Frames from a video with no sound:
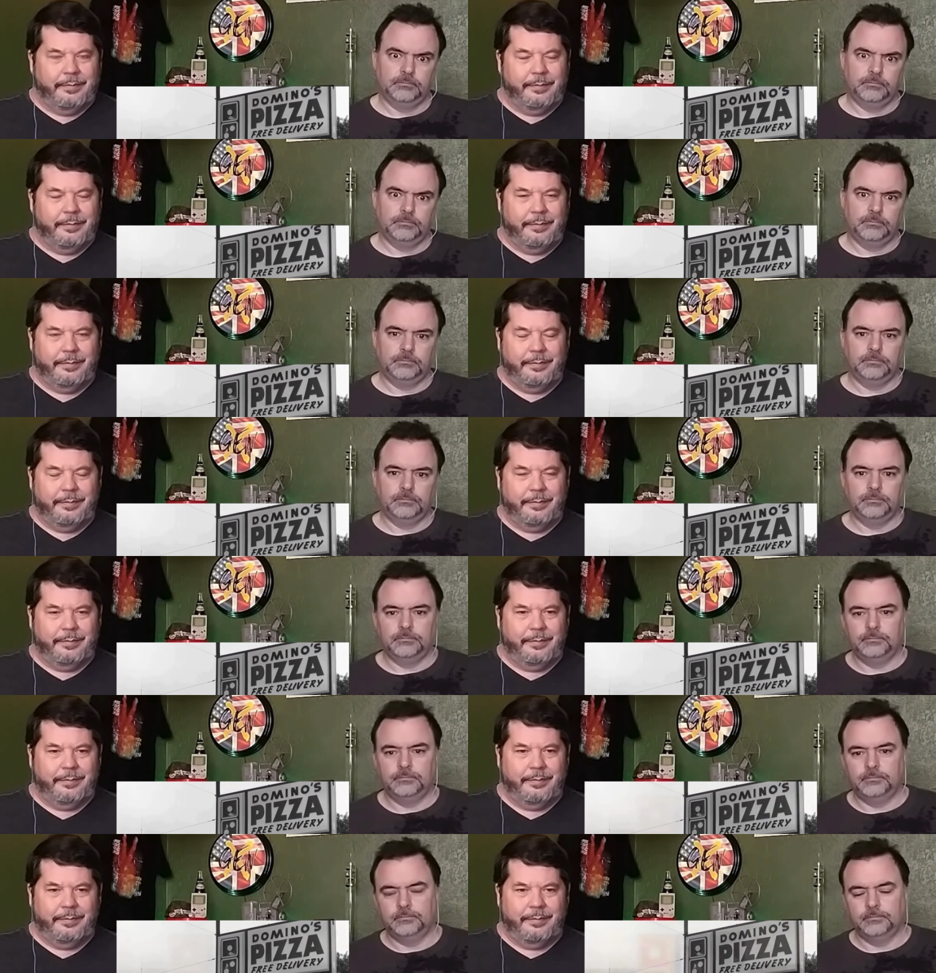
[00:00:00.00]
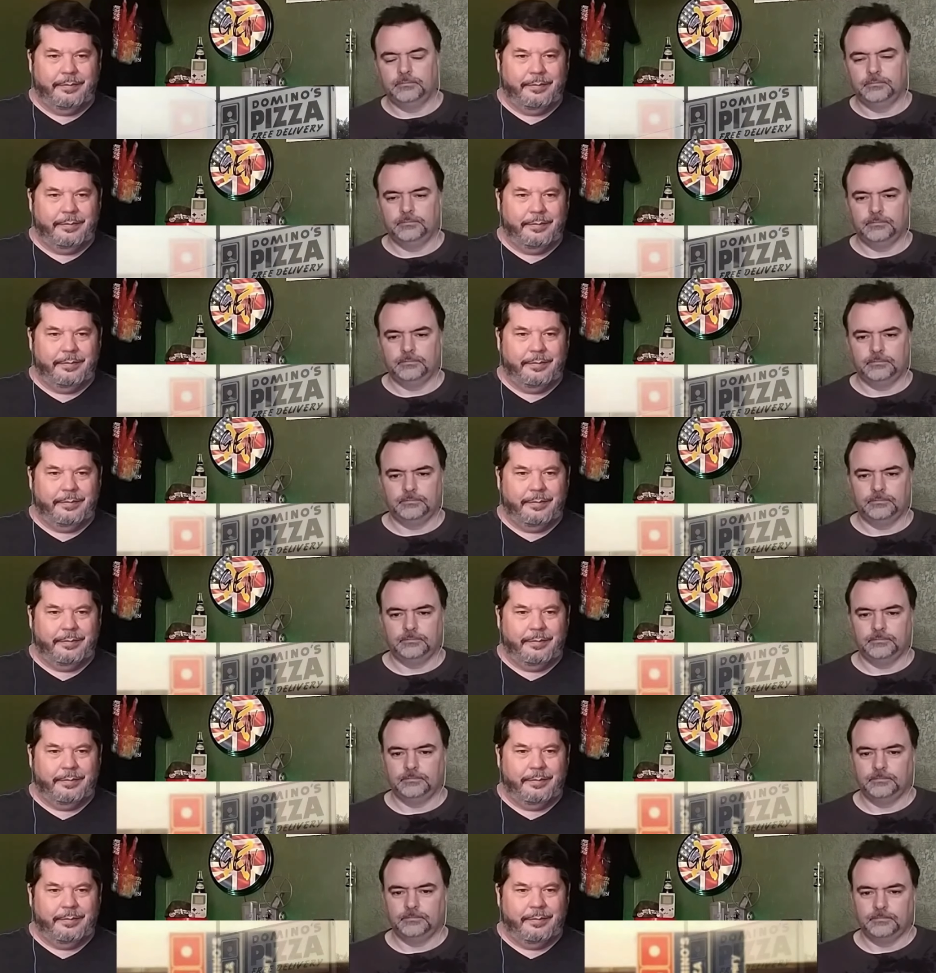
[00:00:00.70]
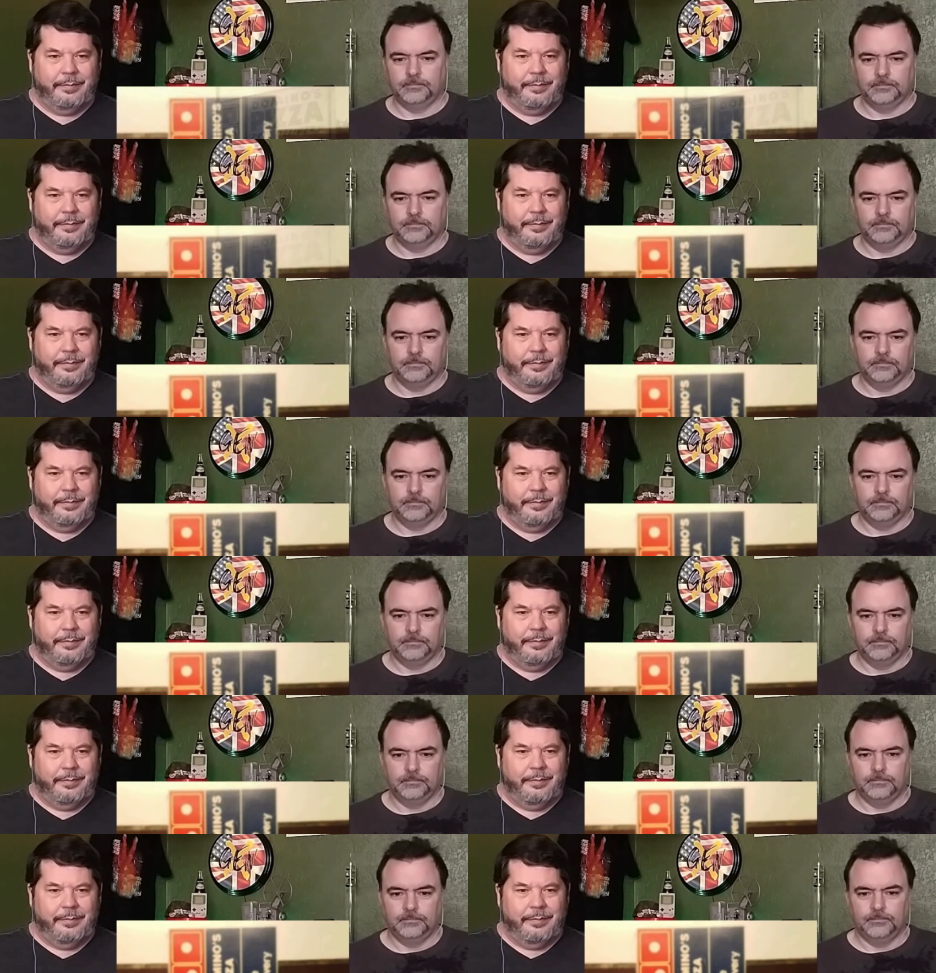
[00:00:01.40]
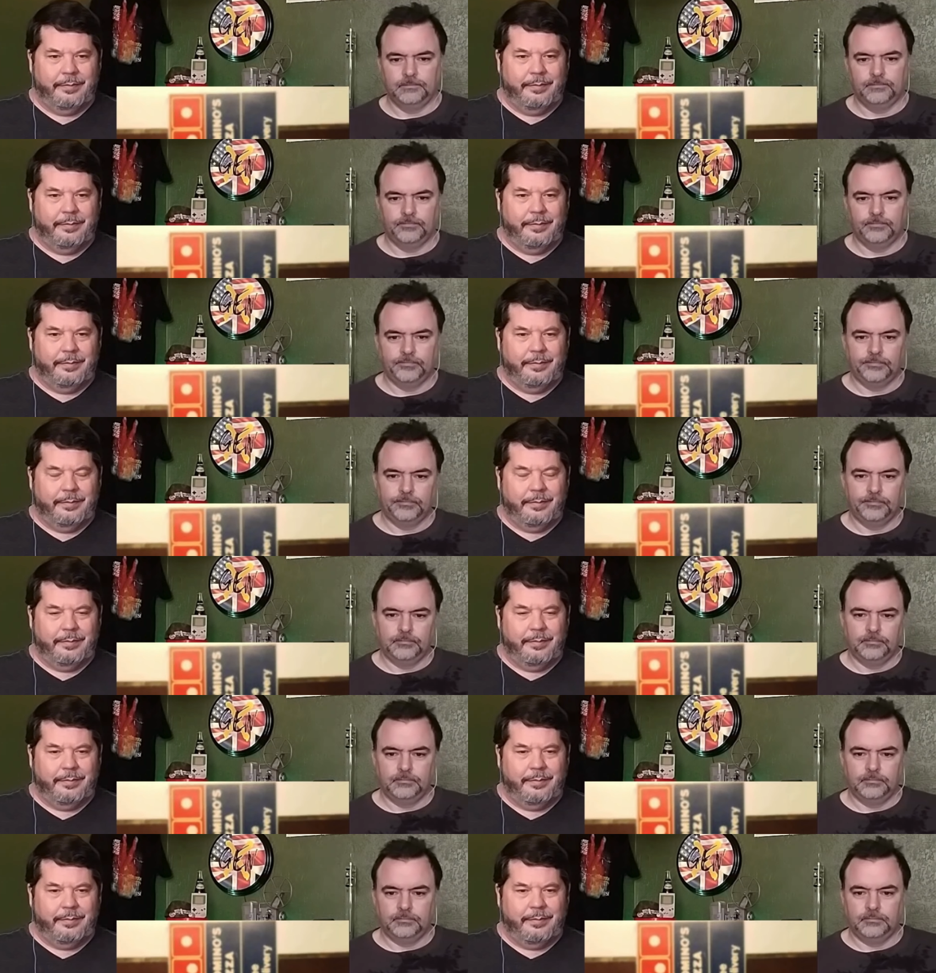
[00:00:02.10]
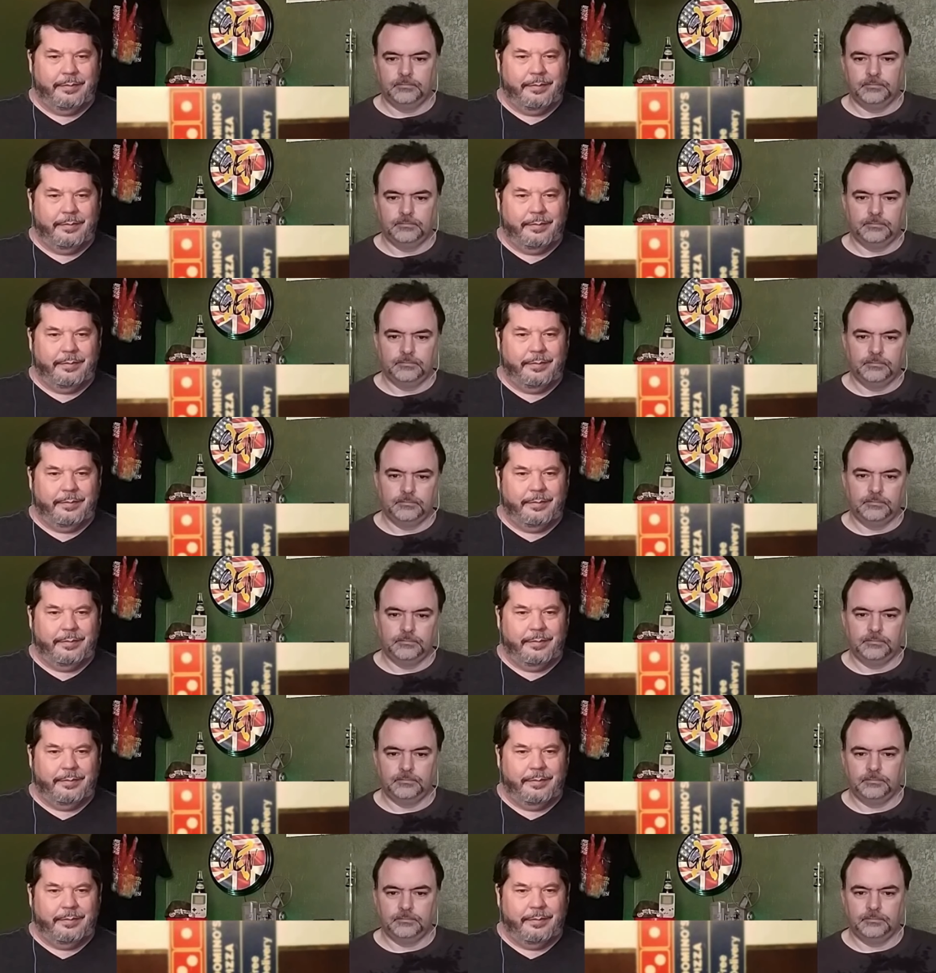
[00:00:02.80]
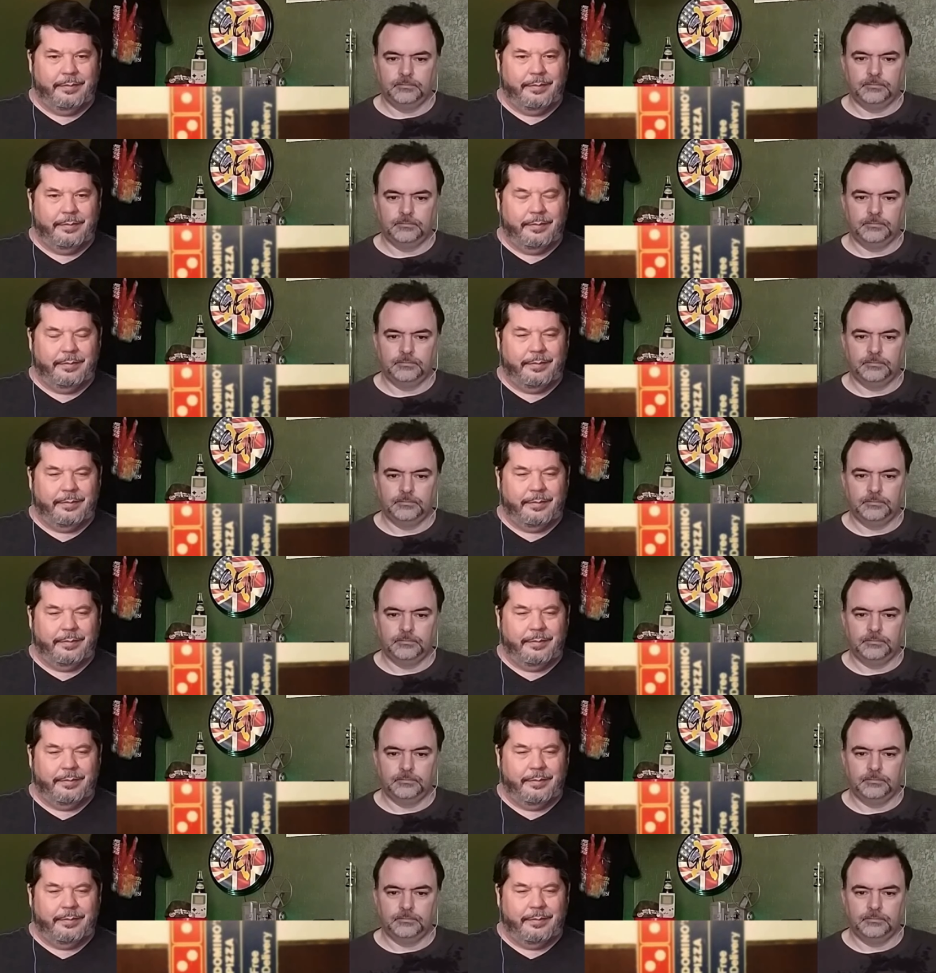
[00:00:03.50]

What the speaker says: No one is speaking in this clip.